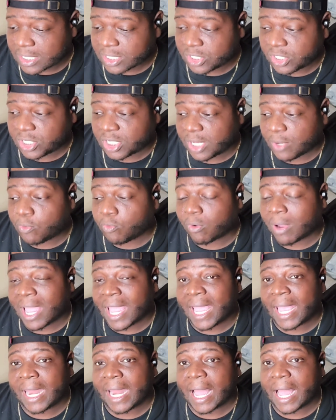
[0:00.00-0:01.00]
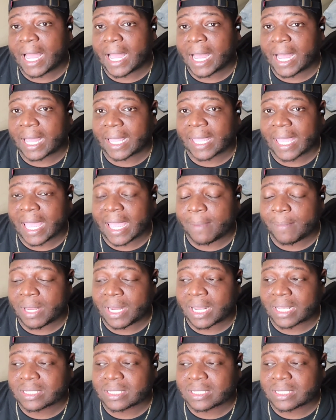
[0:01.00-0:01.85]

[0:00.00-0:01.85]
She ran. I came in.